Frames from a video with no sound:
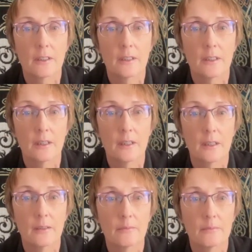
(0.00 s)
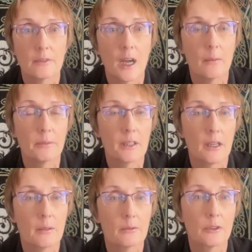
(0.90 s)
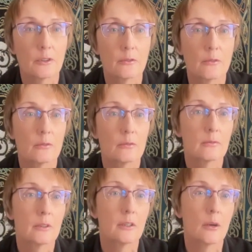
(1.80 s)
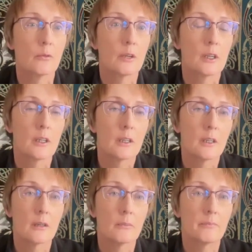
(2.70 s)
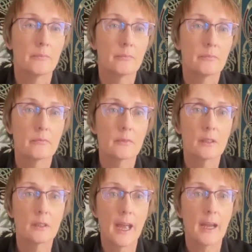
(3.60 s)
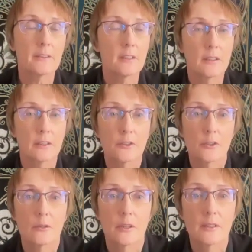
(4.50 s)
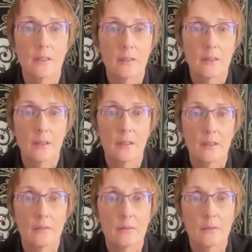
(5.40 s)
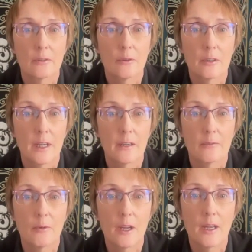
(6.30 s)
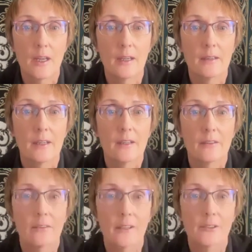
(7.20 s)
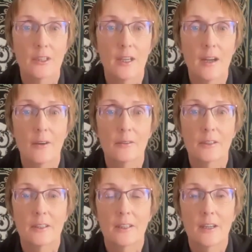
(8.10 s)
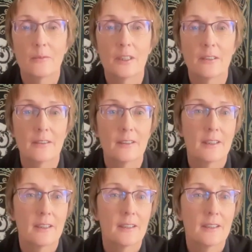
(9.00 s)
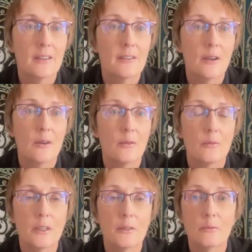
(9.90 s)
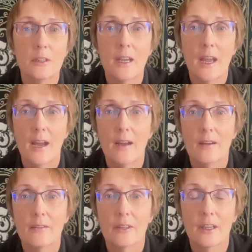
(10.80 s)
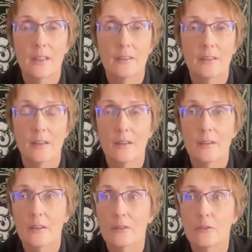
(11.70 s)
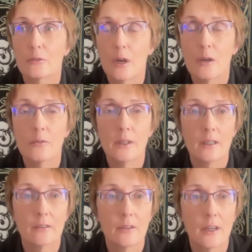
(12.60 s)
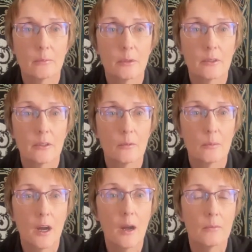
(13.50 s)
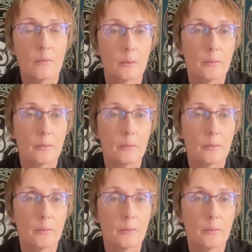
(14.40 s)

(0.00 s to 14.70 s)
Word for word: uh, not being able to, you know, um, act in a concerted, uh, coordinated way, lashing out. I mean, yeah. you know, we we have like a, a a growing like political problem where